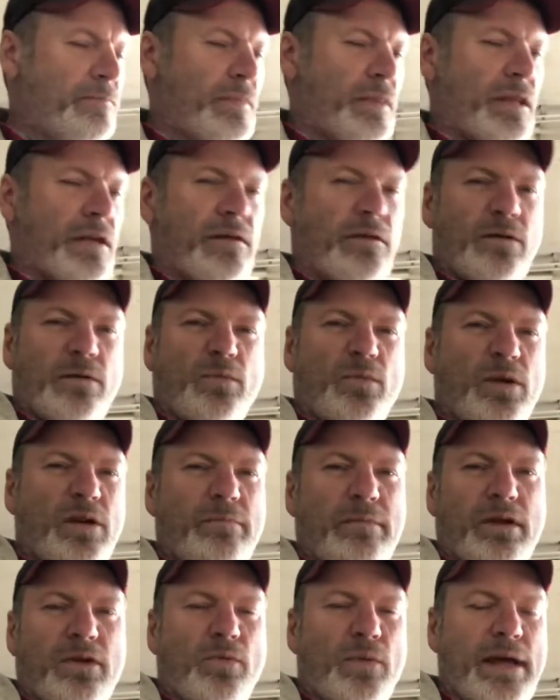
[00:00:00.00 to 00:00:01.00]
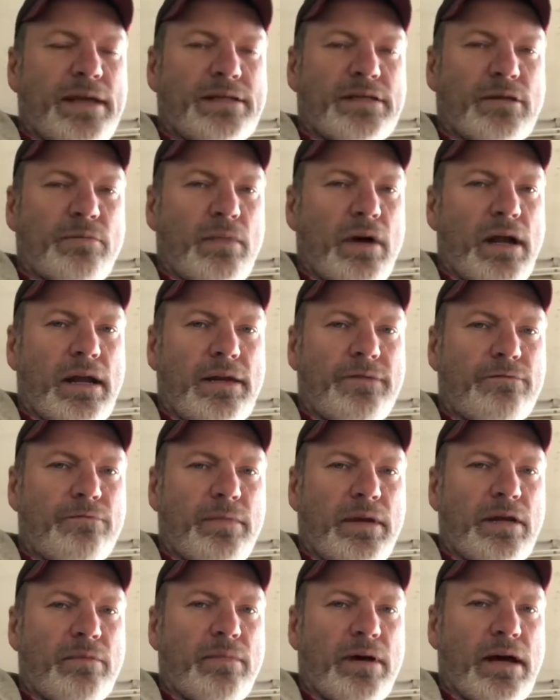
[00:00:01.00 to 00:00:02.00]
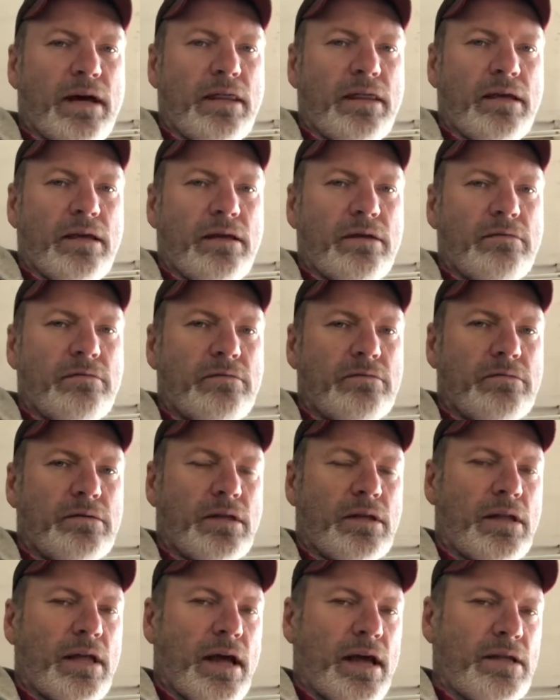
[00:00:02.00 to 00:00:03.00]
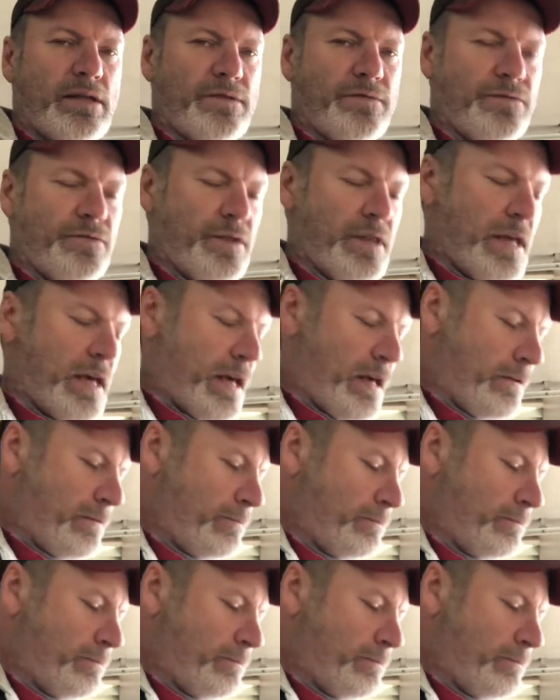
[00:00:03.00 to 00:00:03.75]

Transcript: It would have been a waste of money for me to buy the lines for that,